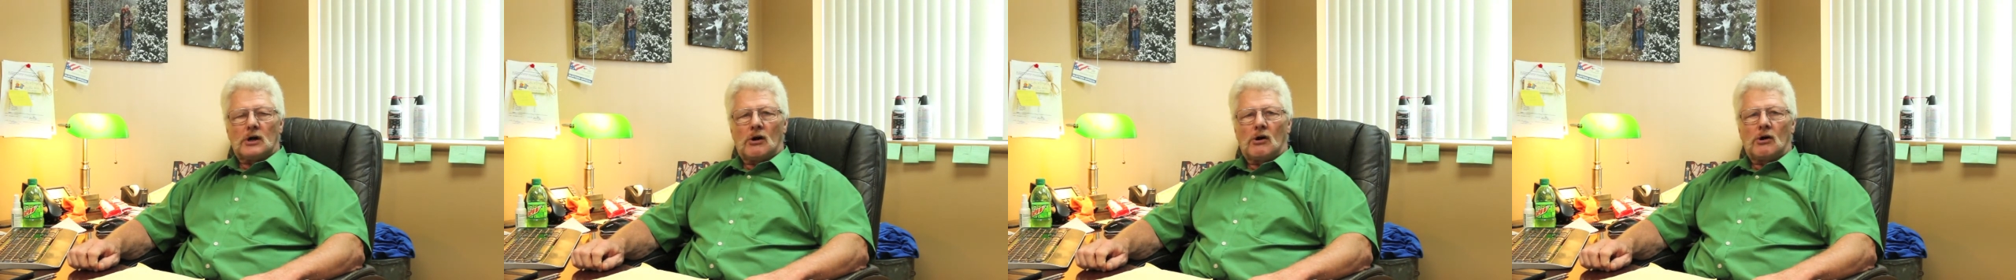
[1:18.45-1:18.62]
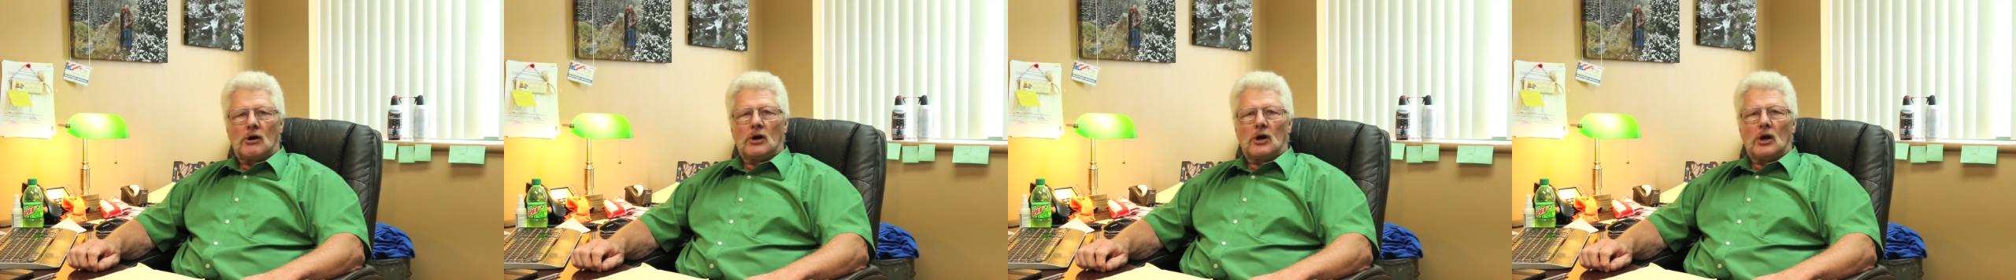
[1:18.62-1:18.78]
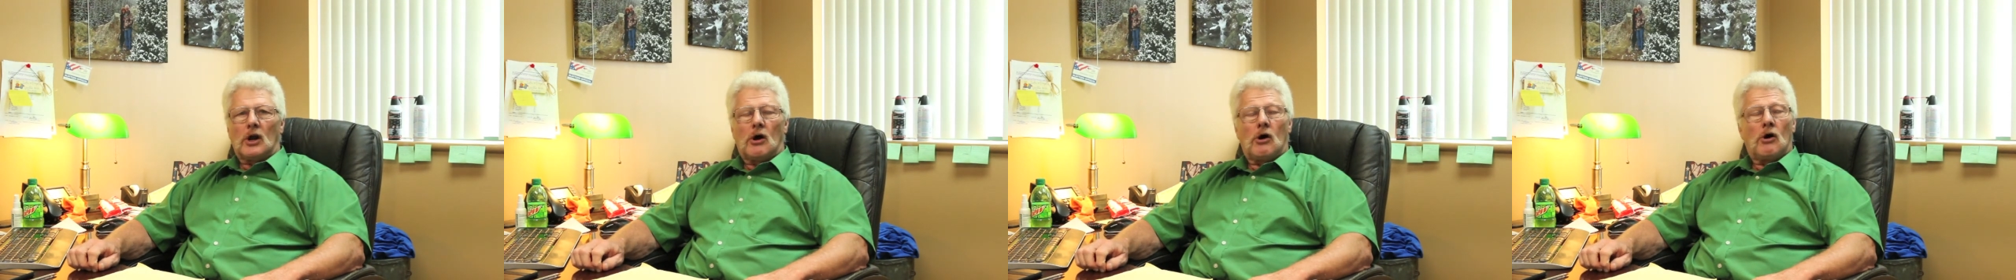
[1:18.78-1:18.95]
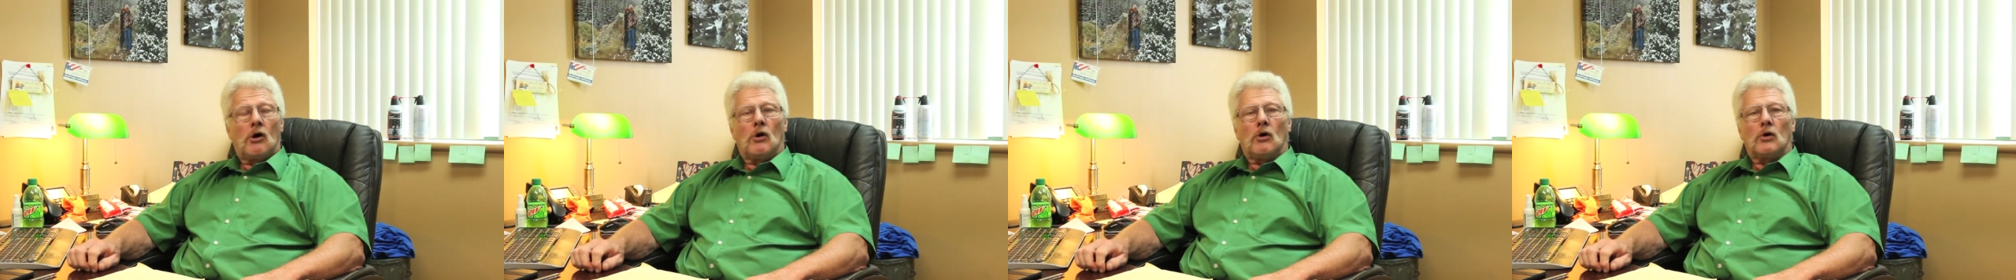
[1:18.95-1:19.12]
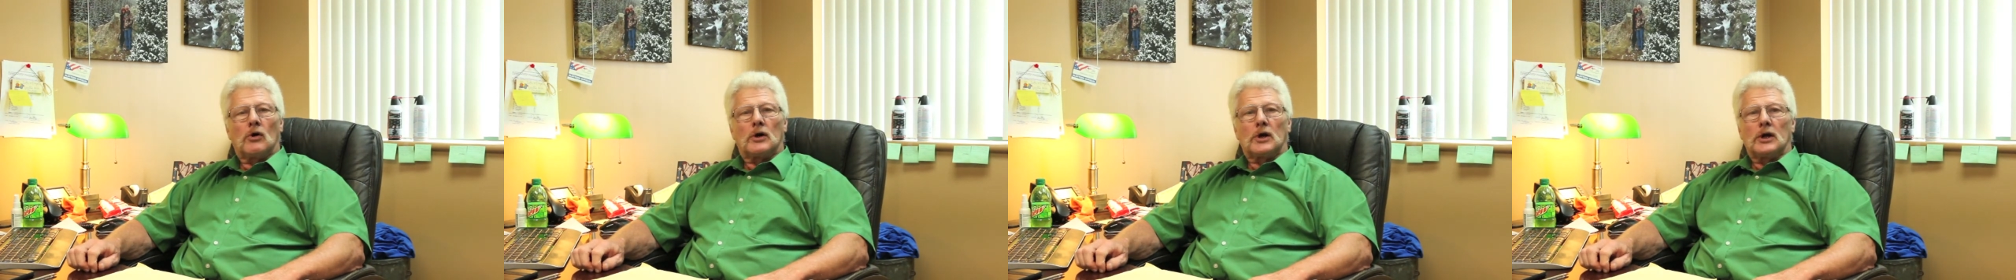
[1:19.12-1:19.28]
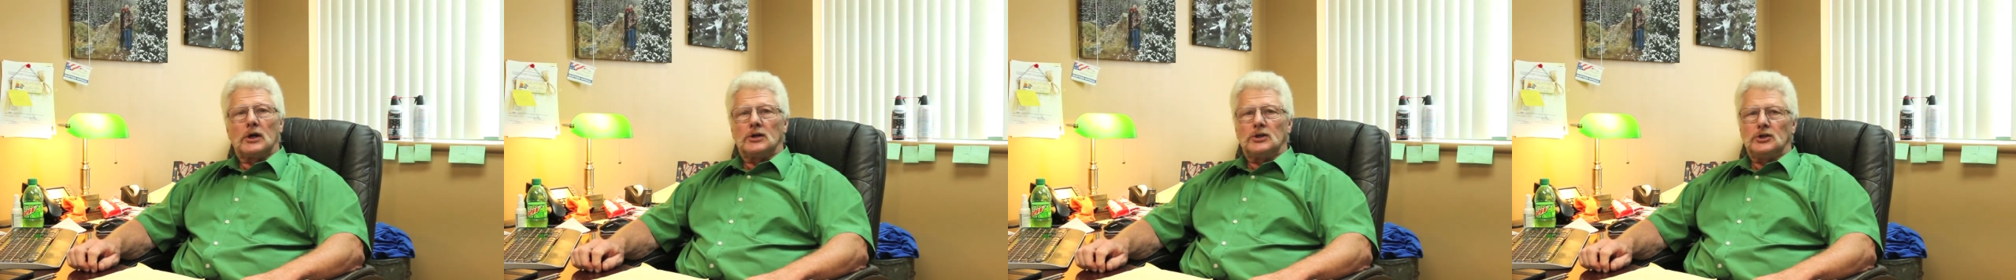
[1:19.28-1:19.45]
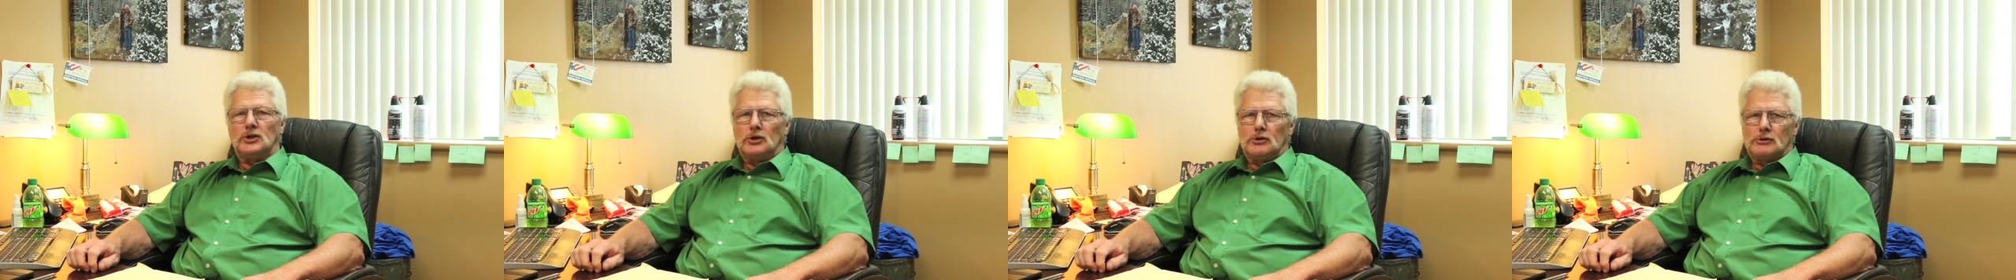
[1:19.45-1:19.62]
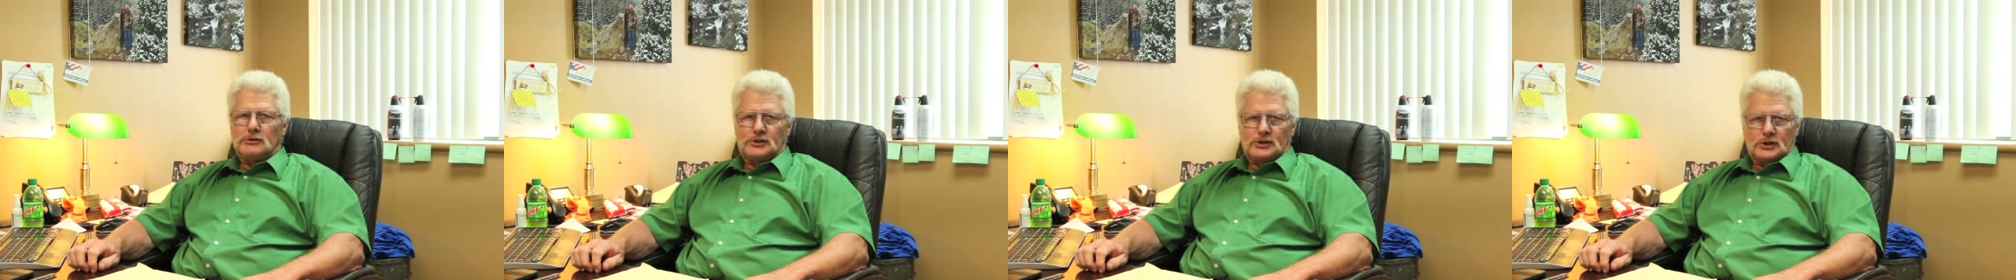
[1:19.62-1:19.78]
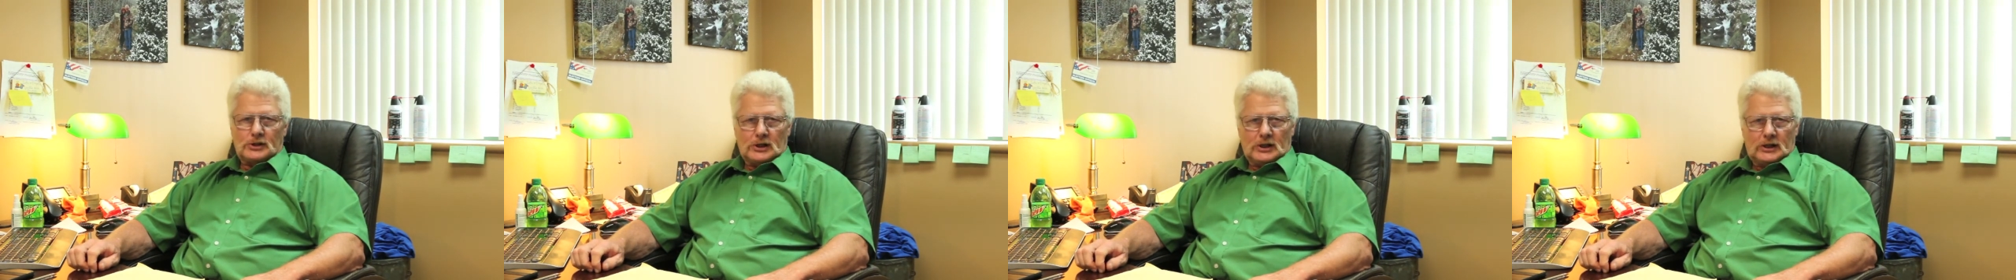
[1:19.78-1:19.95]
aren't long,
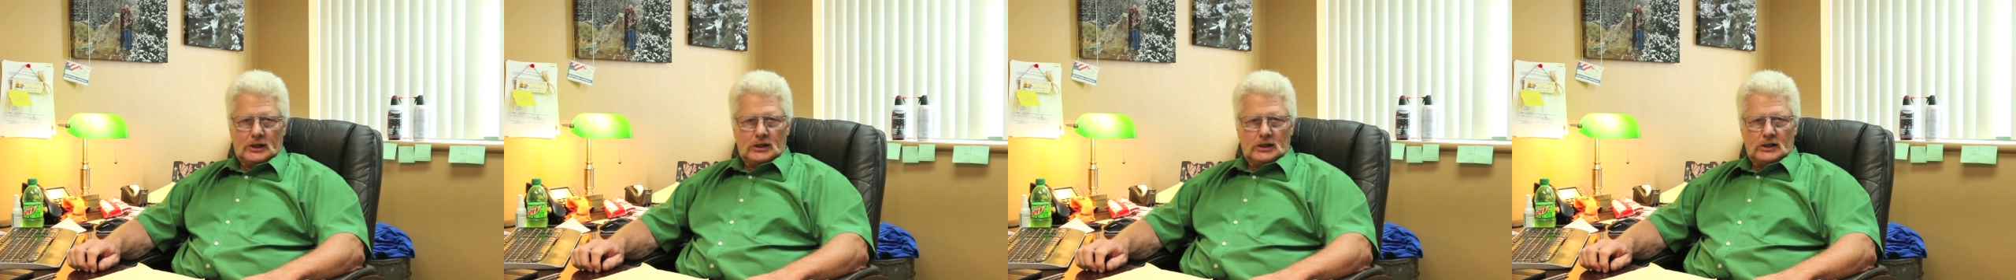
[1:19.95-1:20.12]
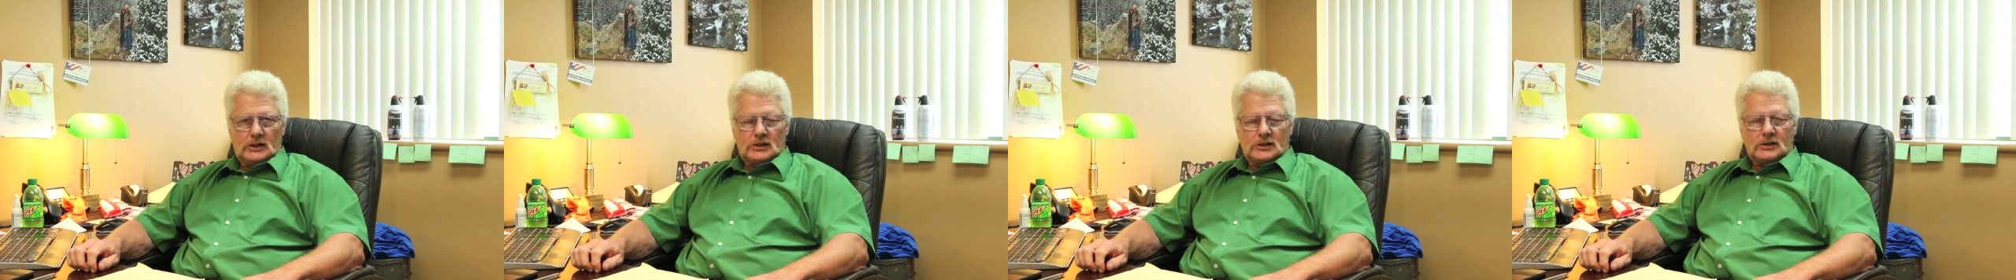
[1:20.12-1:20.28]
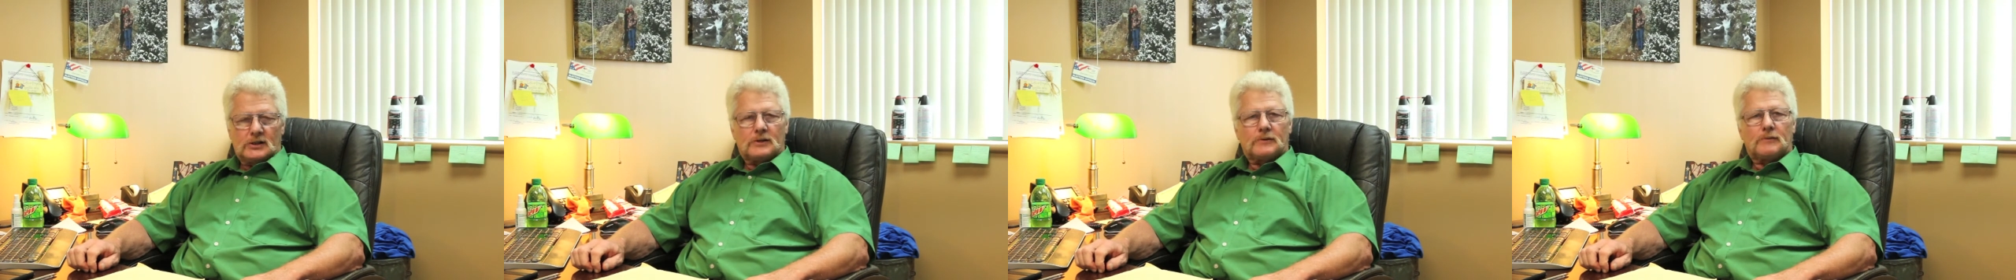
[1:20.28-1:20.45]
usually.